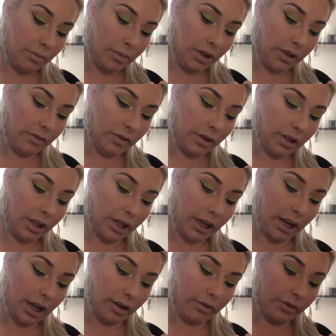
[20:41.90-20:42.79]
be really
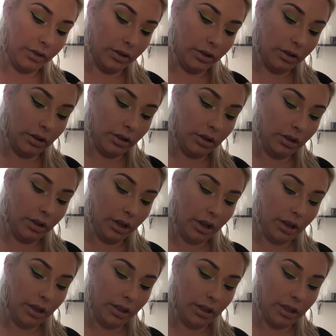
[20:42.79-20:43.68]
careful.
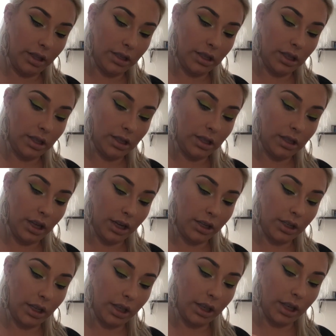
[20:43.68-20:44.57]
This is
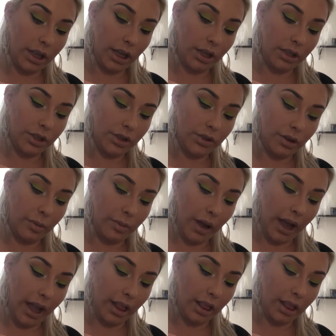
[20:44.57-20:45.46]
such a thick strip.
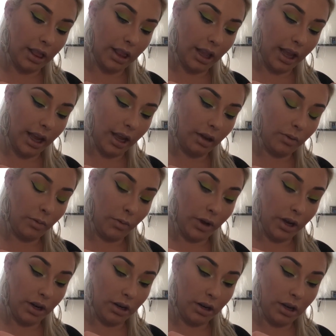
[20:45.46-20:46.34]
I like
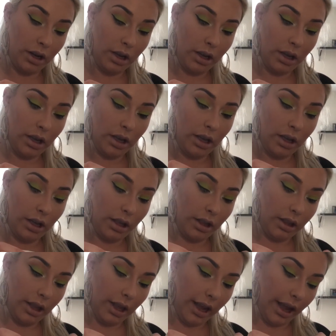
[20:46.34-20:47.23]
when
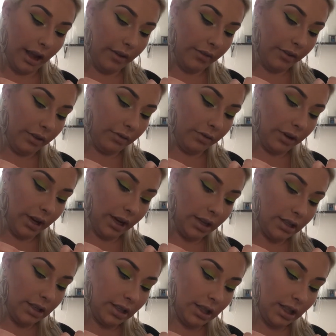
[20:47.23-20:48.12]
they have a
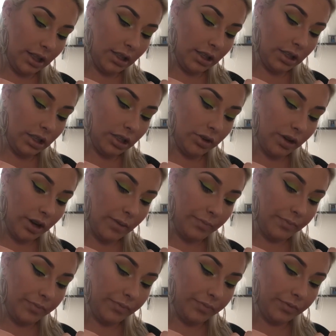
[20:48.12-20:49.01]
nice thin strip,